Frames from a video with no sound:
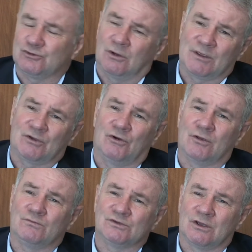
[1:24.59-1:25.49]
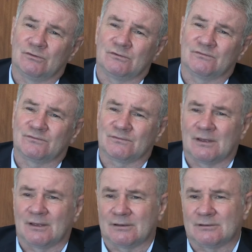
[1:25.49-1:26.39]
Tommy Coyne was out
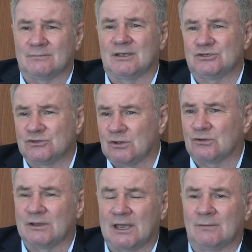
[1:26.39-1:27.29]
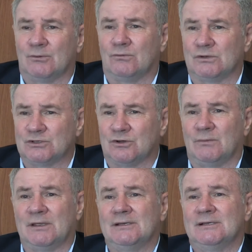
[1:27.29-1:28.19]
of commission, so I couldn't get the ball to
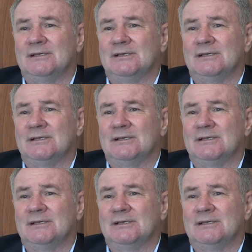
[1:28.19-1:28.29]
Tommy.